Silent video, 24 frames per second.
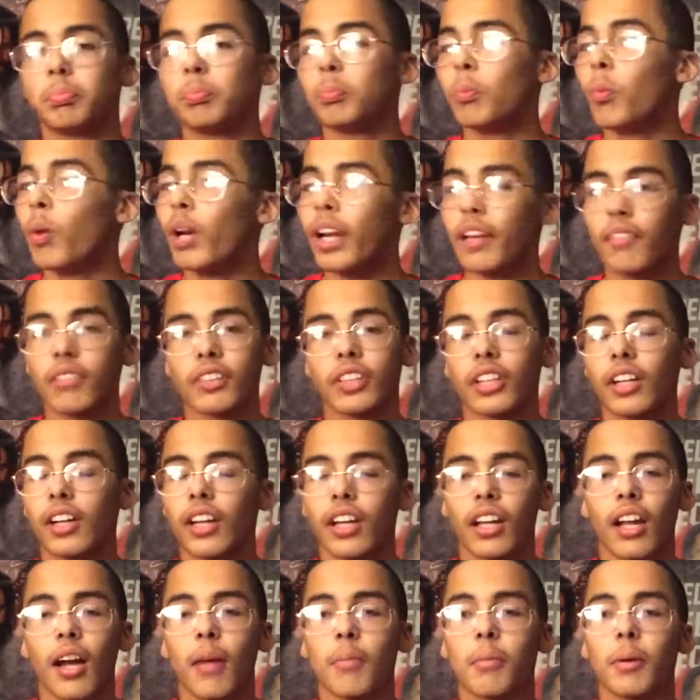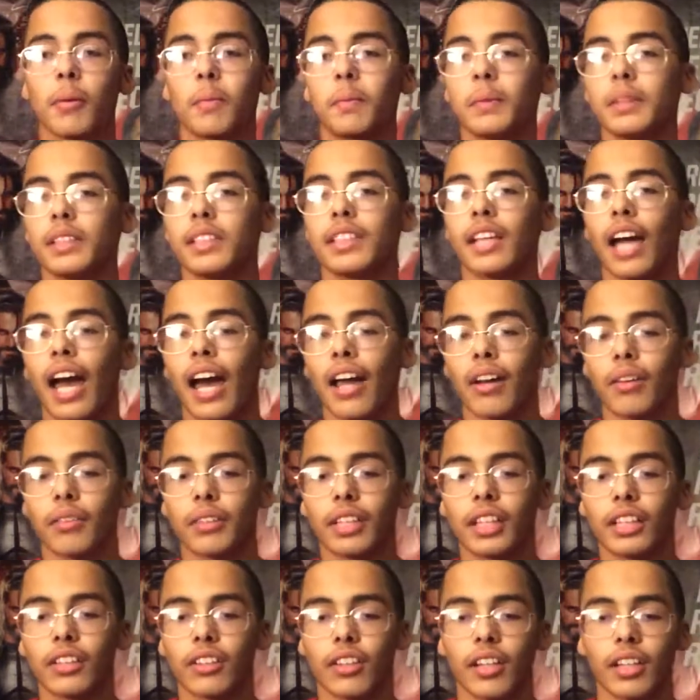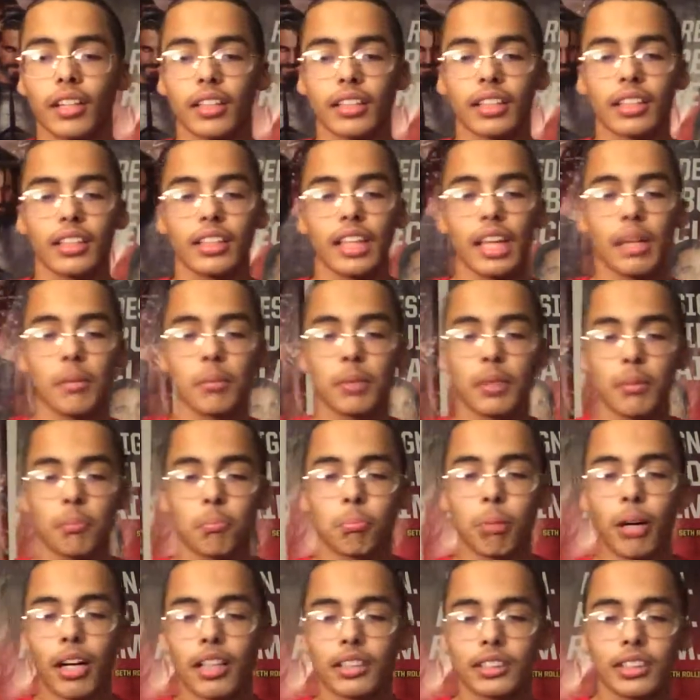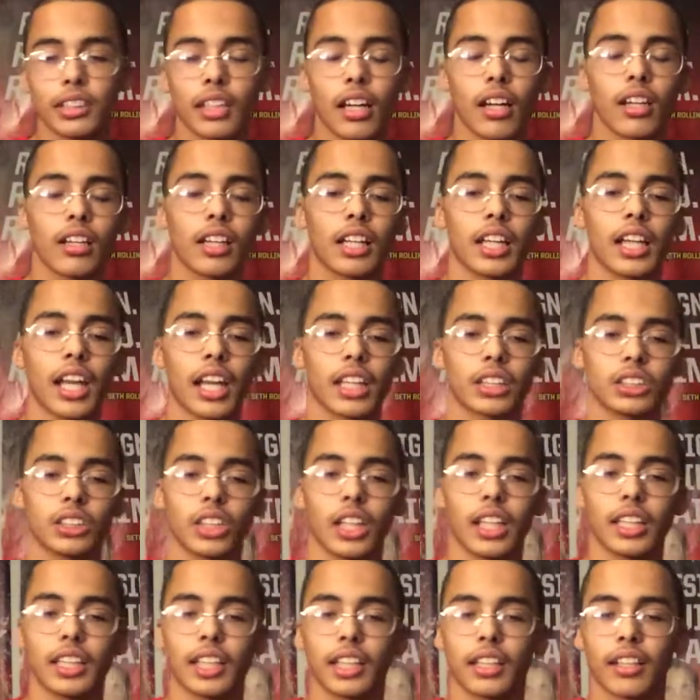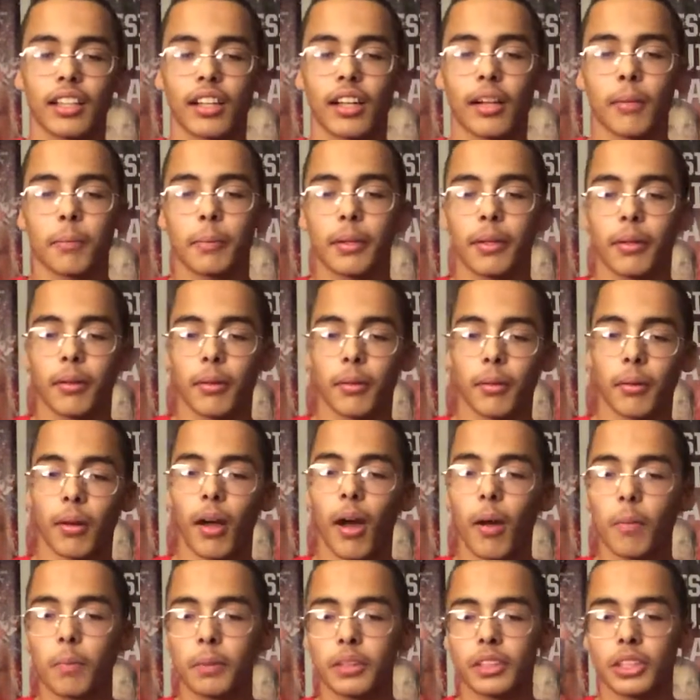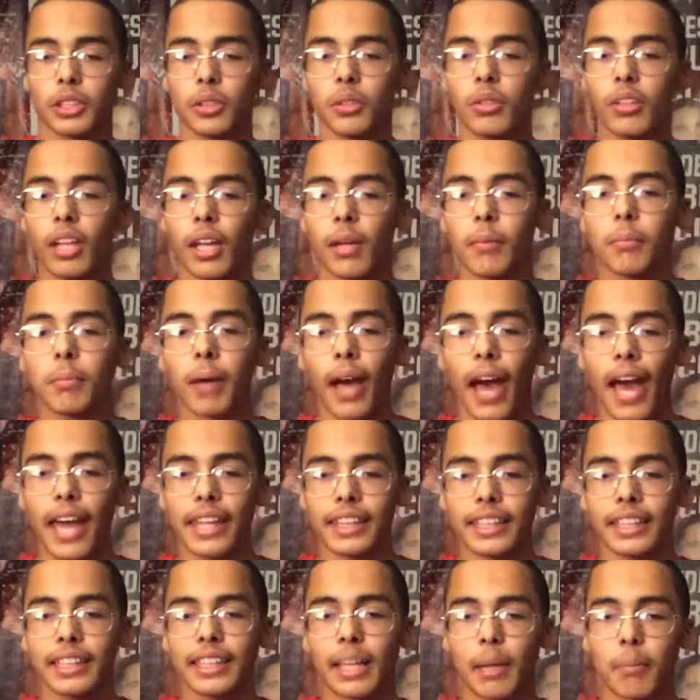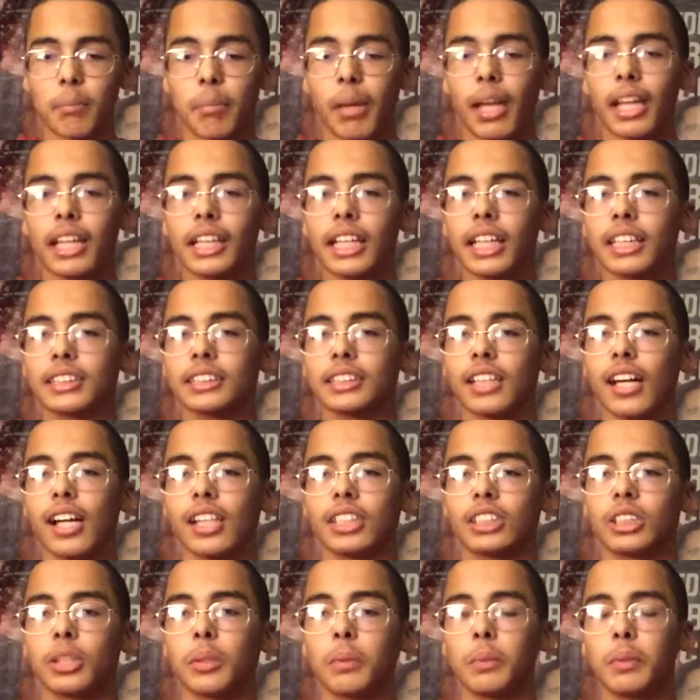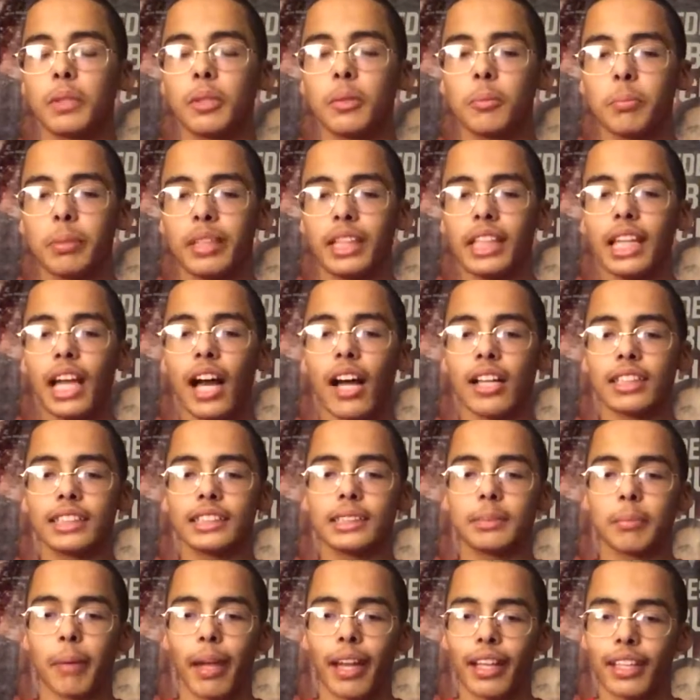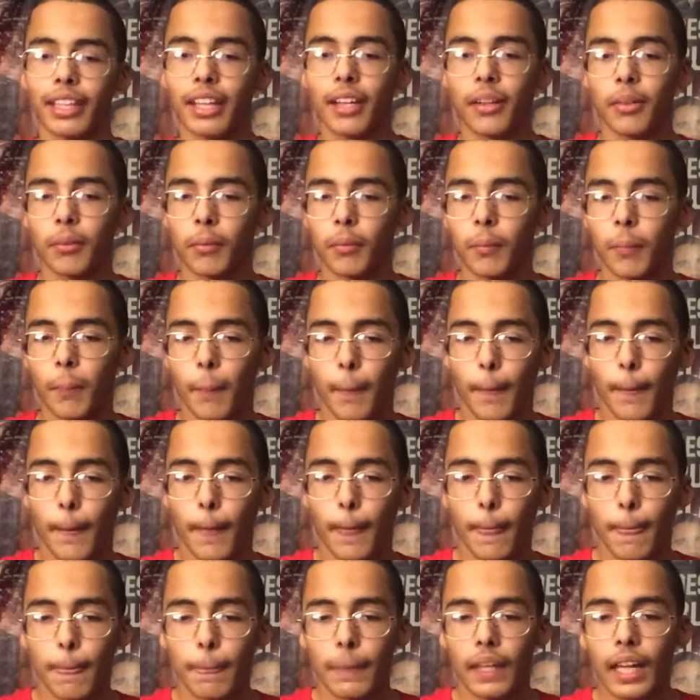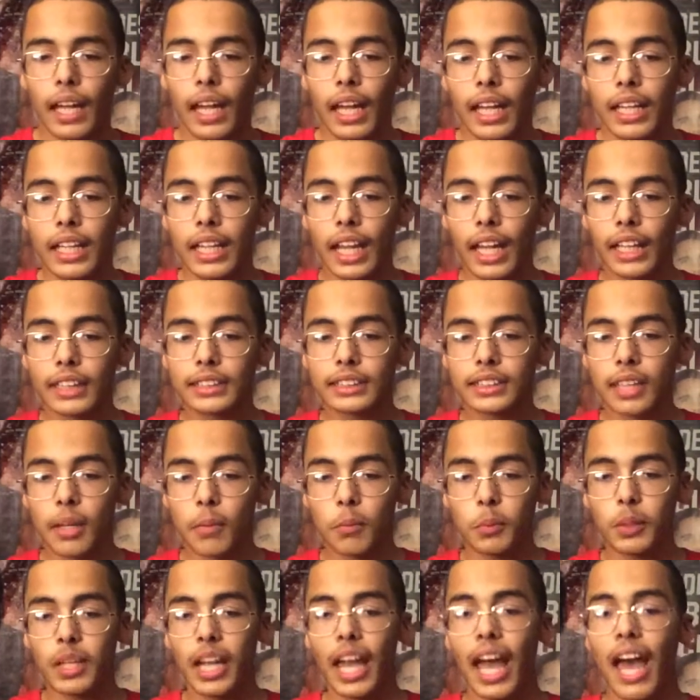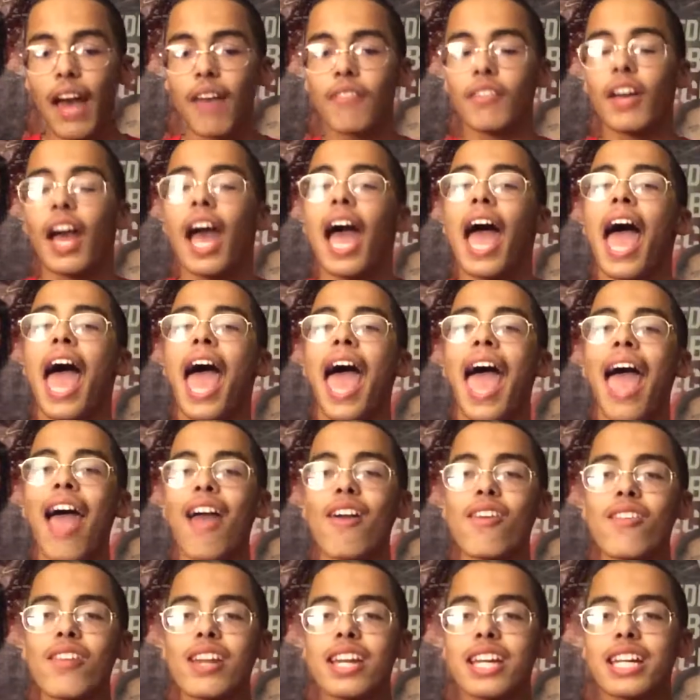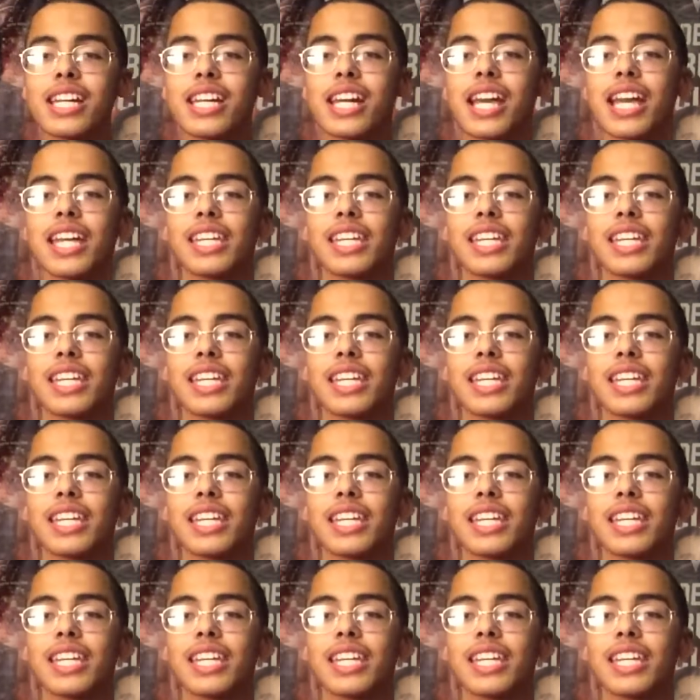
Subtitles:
whatever they're going to come up with. I don't think they're going to name it Boston Hug Connection. I think they're coming up with a new name, but I think that Bayley and Sasha will be on SmackDown. Next up, we have Eric